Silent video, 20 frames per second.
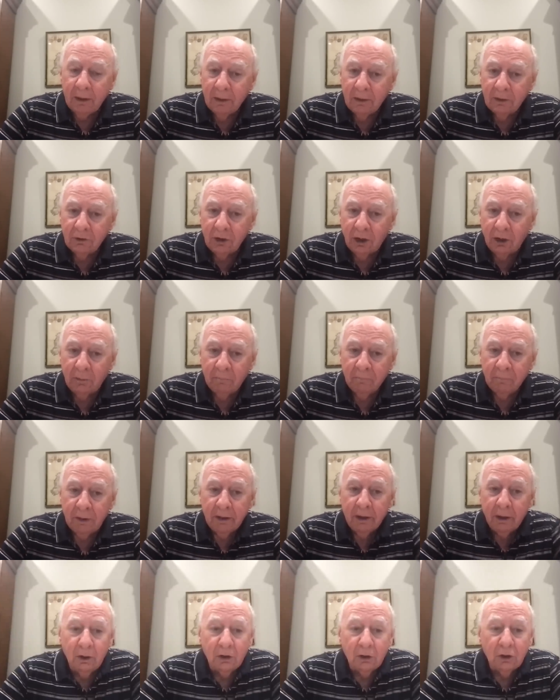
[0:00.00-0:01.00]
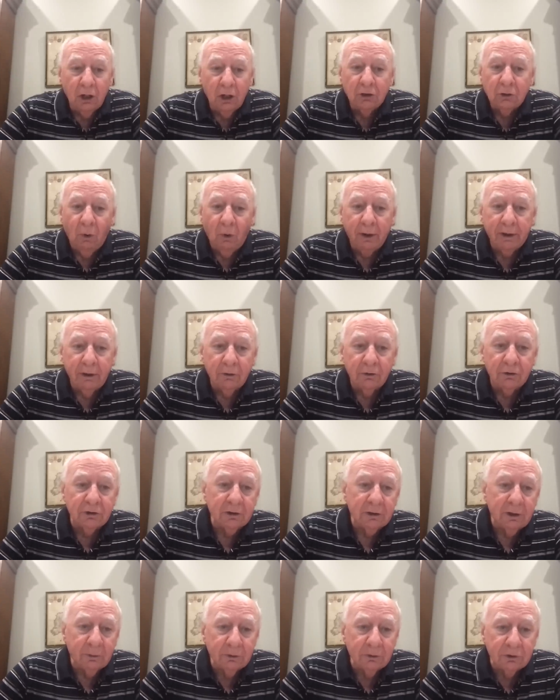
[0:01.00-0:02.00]
So it, it's quite interesting.
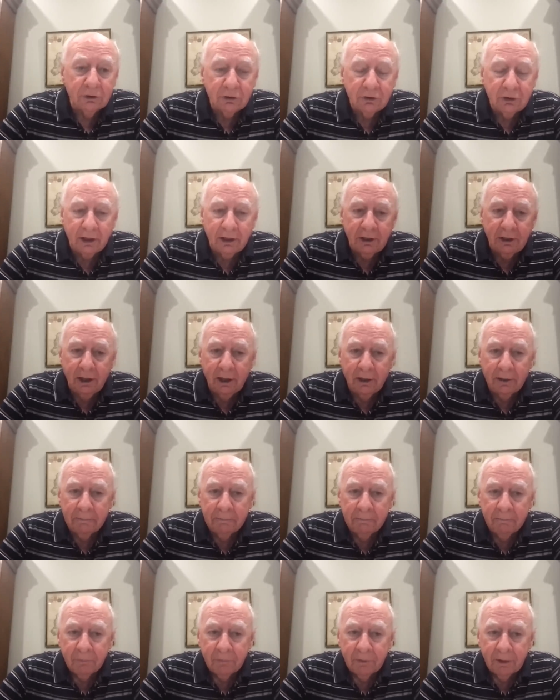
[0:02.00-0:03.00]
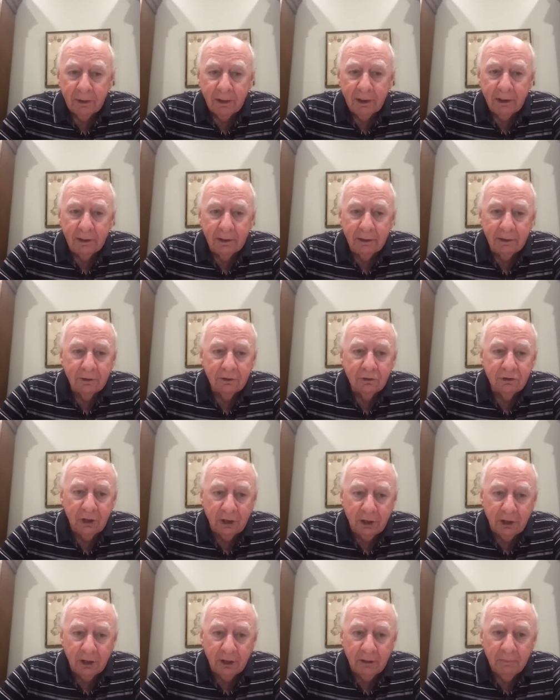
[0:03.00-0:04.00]
There was a study done in
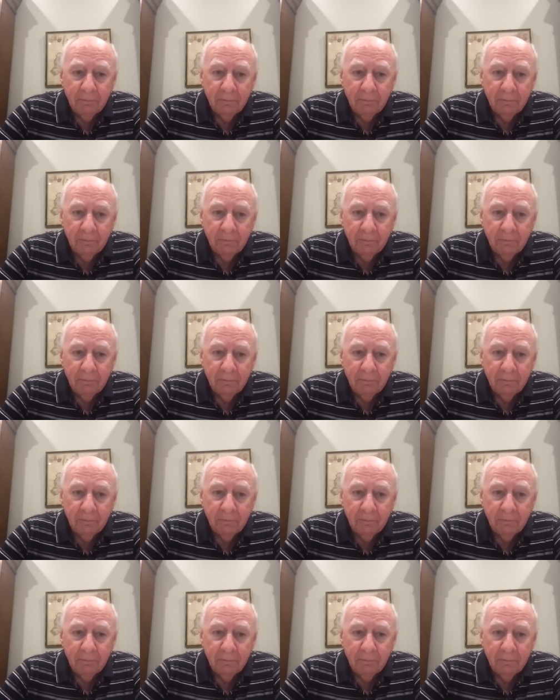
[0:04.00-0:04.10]
Sydney